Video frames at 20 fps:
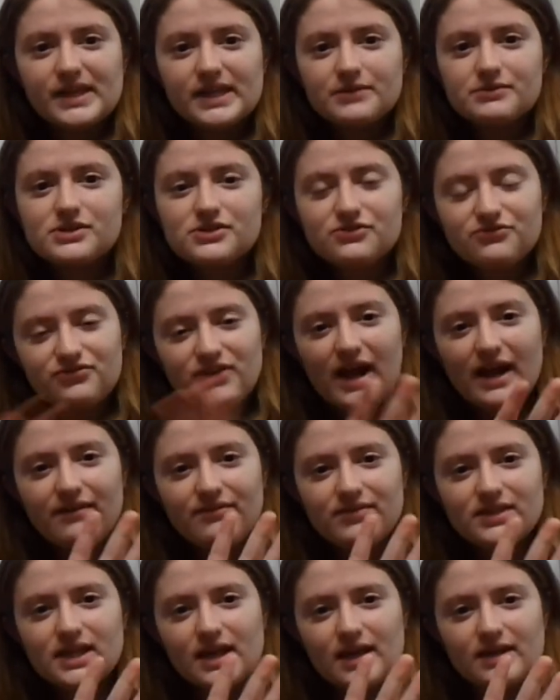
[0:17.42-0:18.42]
And there was
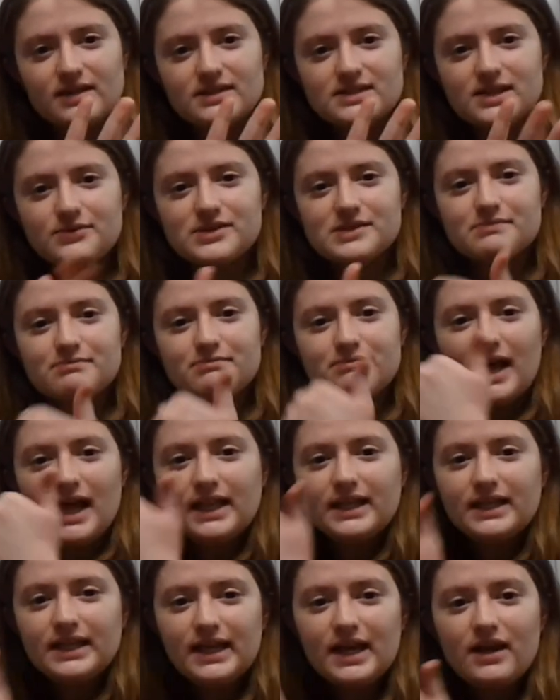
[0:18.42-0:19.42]
five things. It was
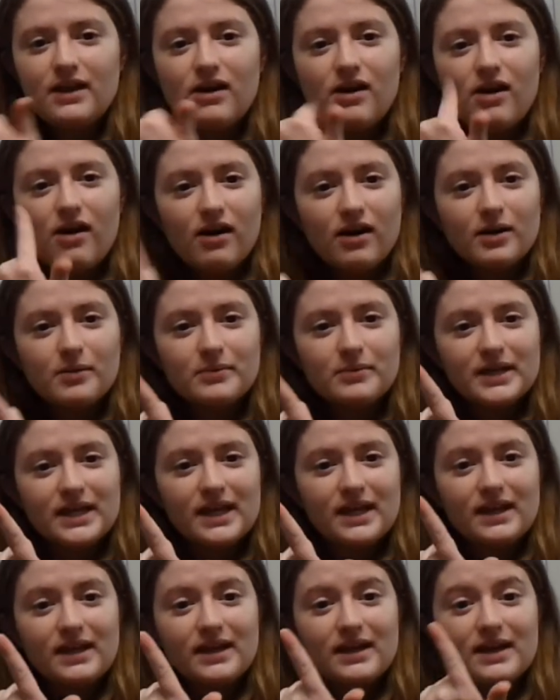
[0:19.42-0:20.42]
melody,
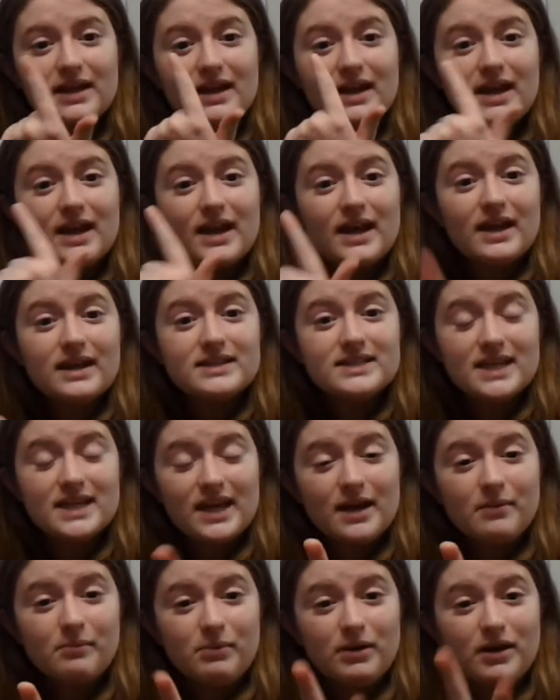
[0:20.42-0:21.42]
harmony,
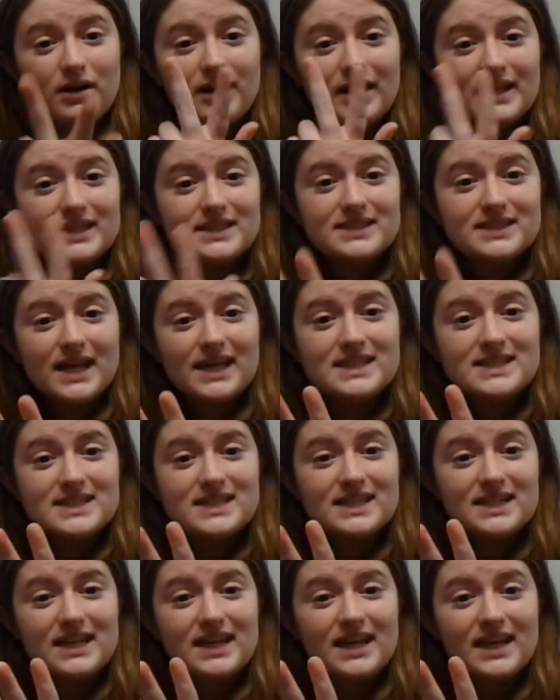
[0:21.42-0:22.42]
timbre,
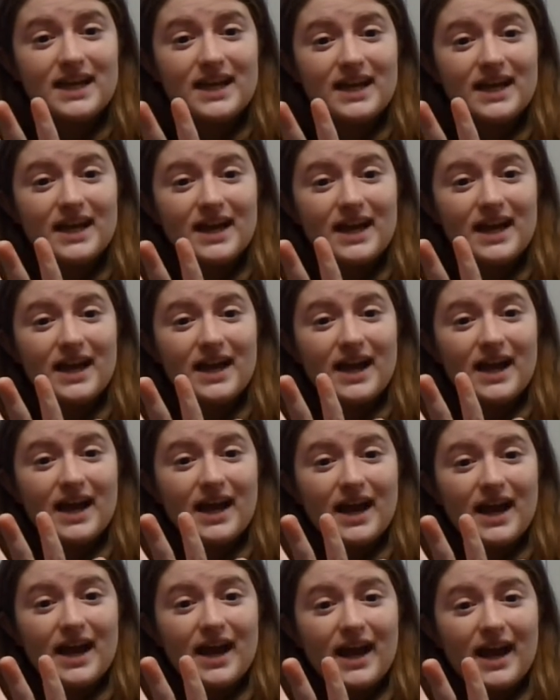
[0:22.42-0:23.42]
intensity,
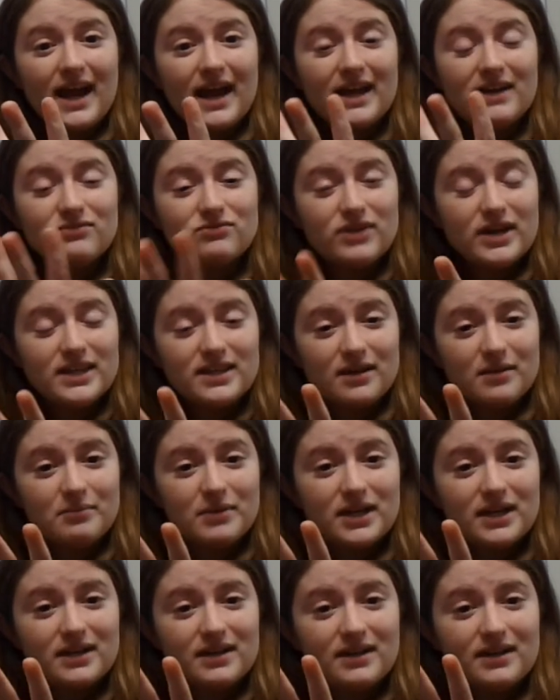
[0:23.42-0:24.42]
and
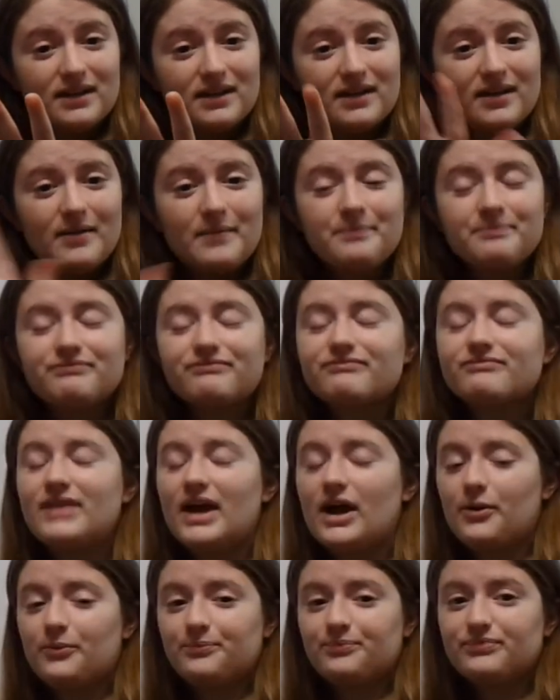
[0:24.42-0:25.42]
rhythm.
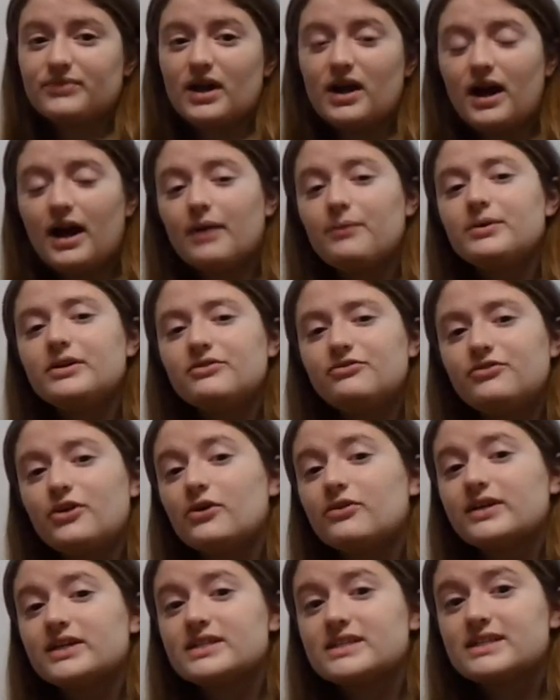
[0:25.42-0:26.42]
Now, I want to
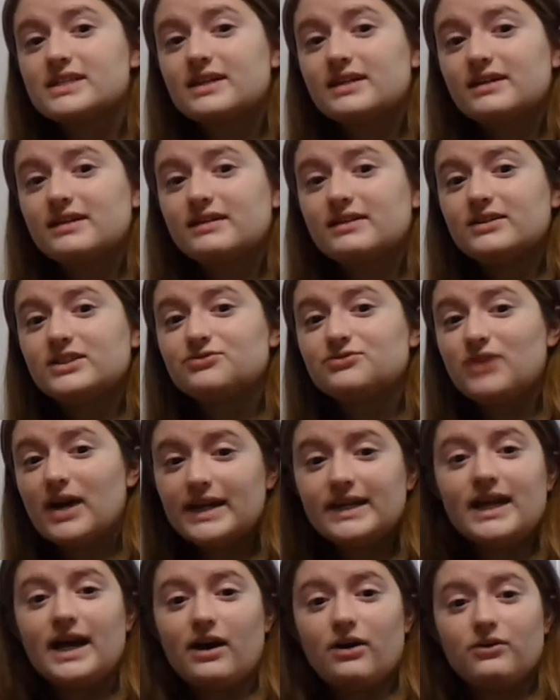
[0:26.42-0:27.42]
focus
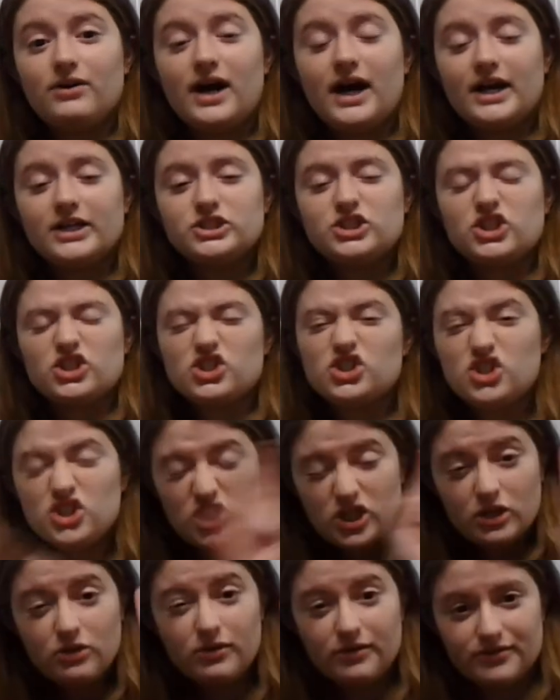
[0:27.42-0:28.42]
right now on
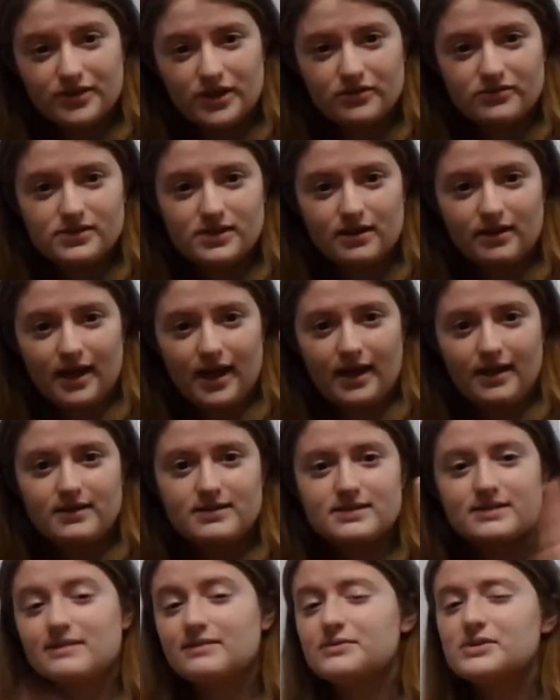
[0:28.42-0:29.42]
just two of those, okay?
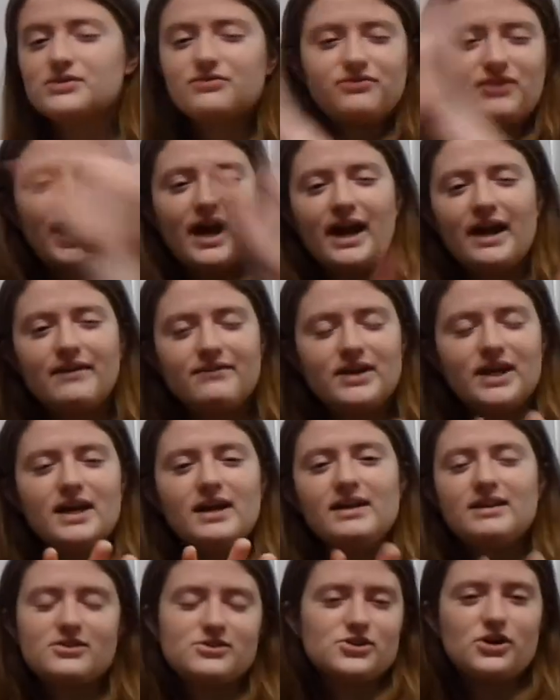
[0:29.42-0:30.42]
So there was five.
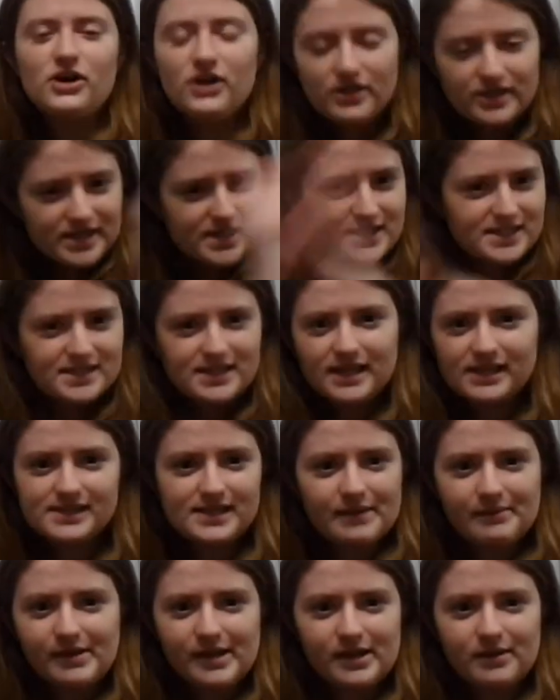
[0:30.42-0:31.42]
There's all these things
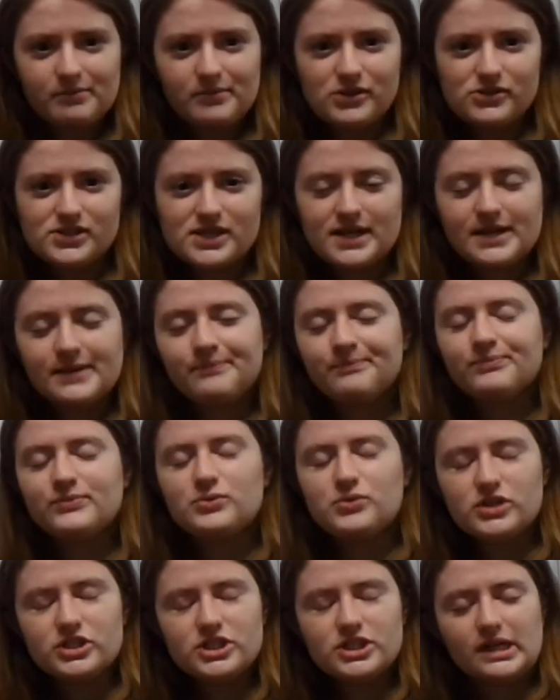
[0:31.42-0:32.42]
that make up music.
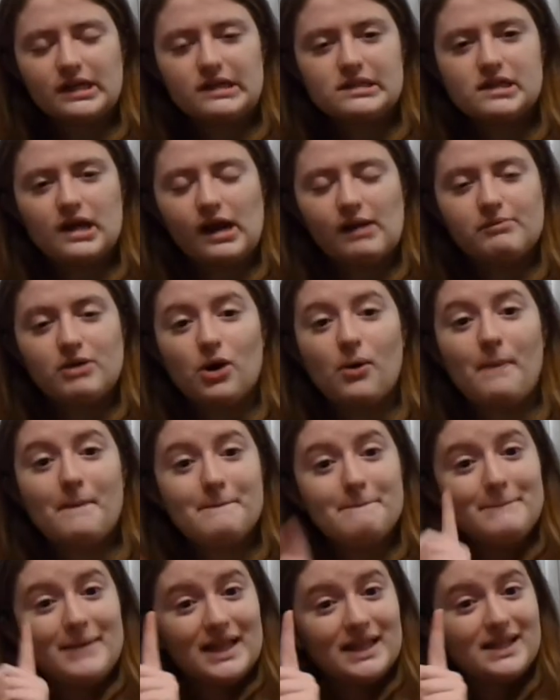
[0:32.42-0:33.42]
We're just going to talk about
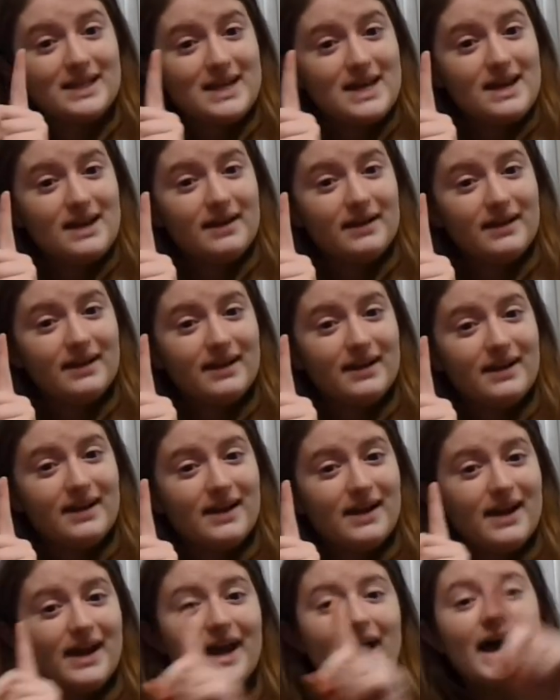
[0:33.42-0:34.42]
melody
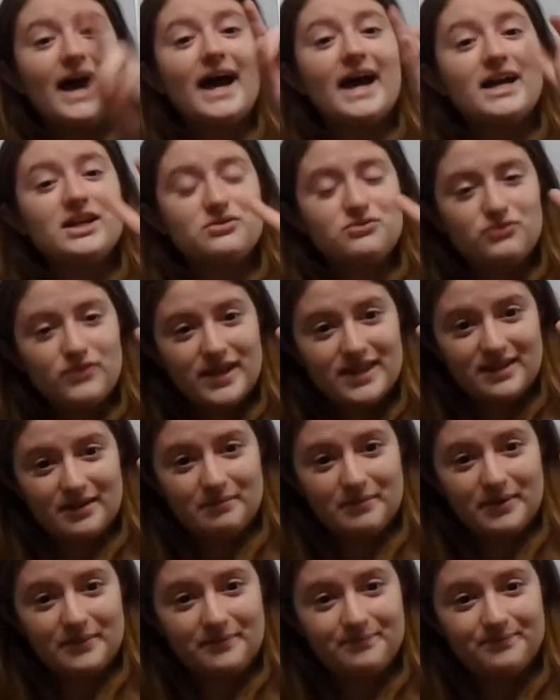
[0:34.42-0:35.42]
and
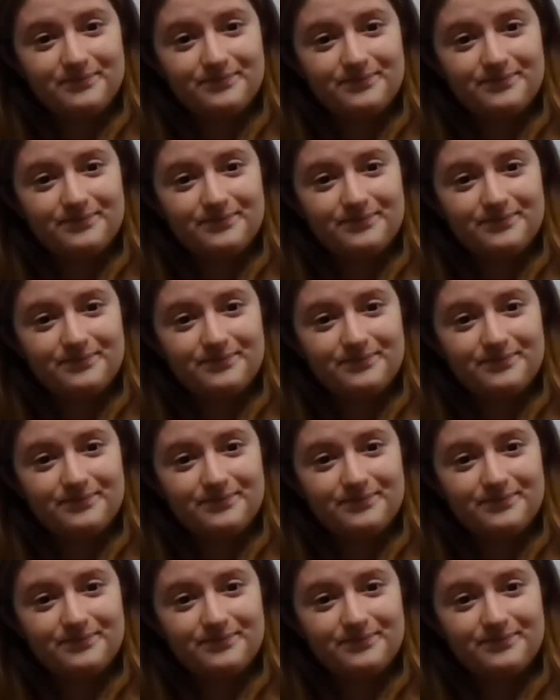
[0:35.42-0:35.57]
rhythm